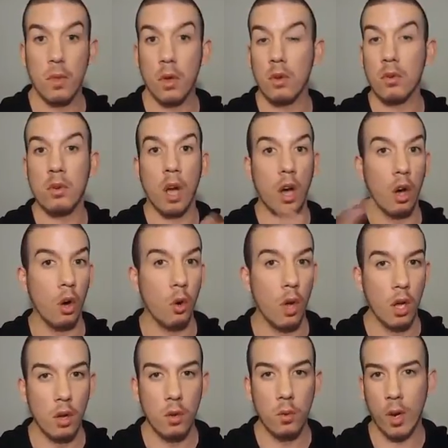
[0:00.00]
go
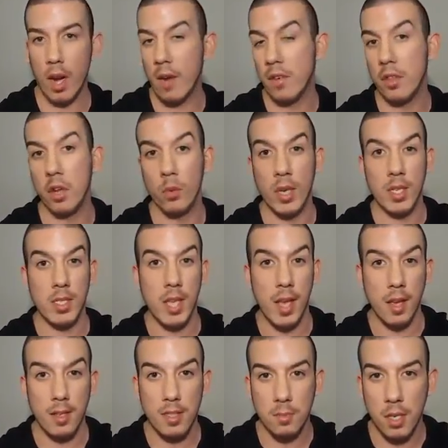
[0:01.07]
wherever the wind
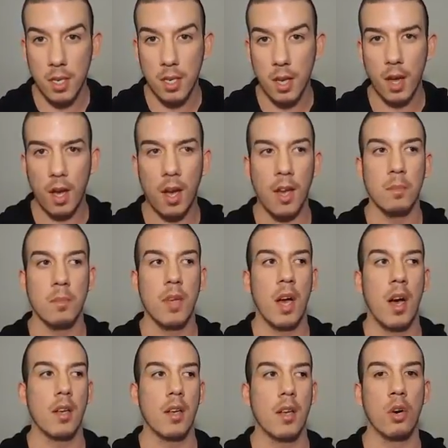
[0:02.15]
takes me. I'm
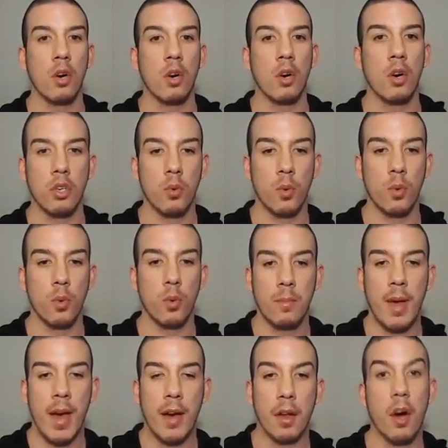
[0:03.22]
not going to
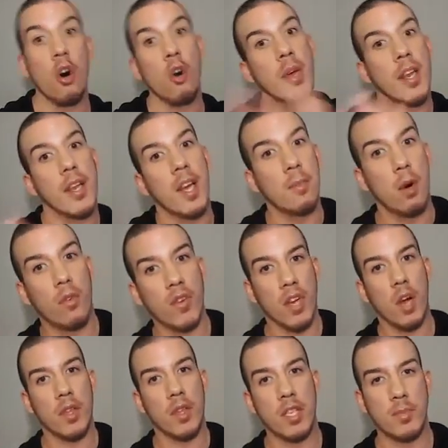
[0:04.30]
worry about, oh, meeting up over
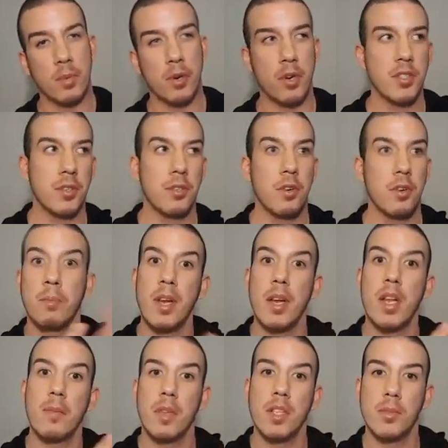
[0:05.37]
here with this person or
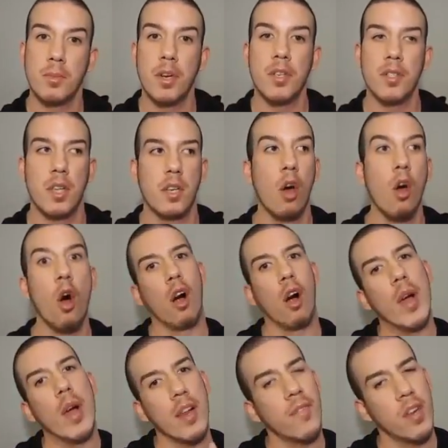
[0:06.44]
meeting up this person or
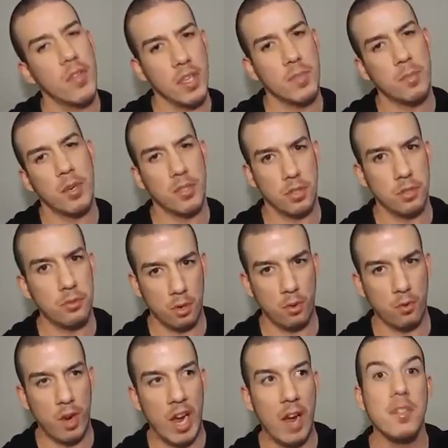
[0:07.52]
waiting for this person to
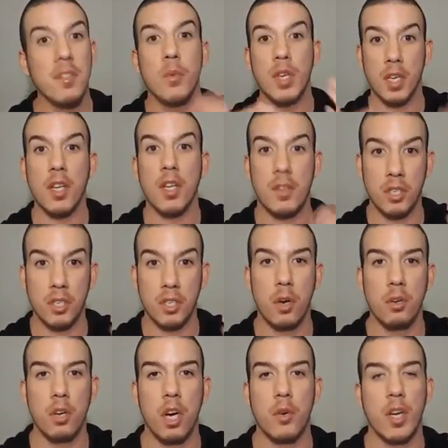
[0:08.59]
arrive so we can get the
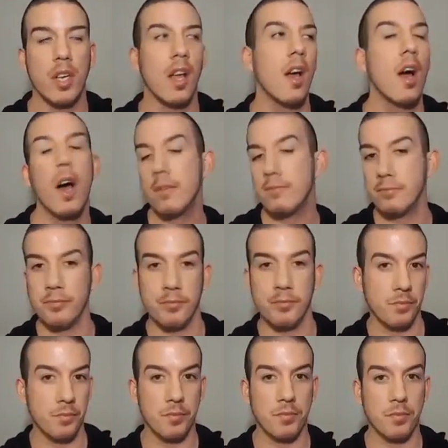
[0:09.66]
show going
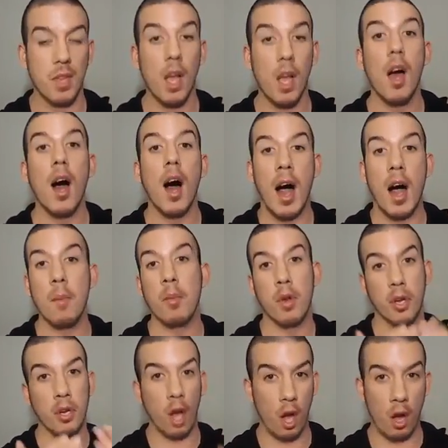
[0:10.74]
mm-mm. I'm
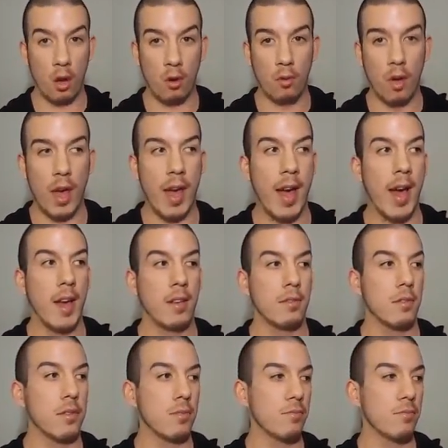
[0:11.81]
gonna go and